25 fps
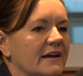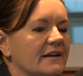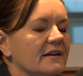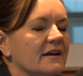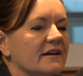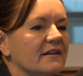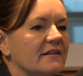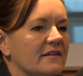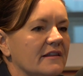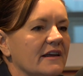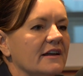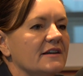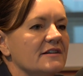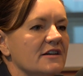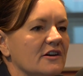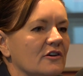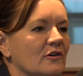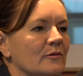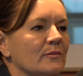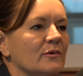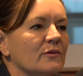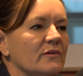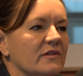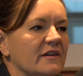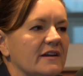They're
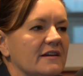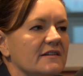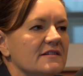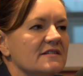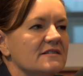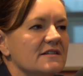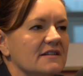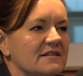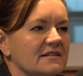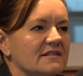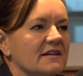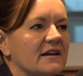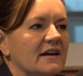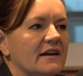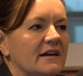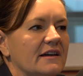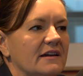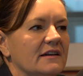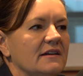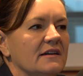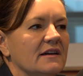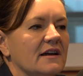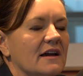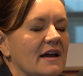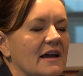terrible things to
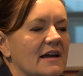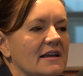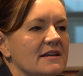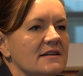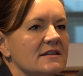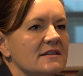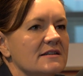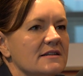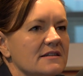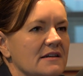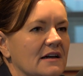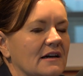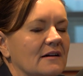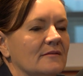see, and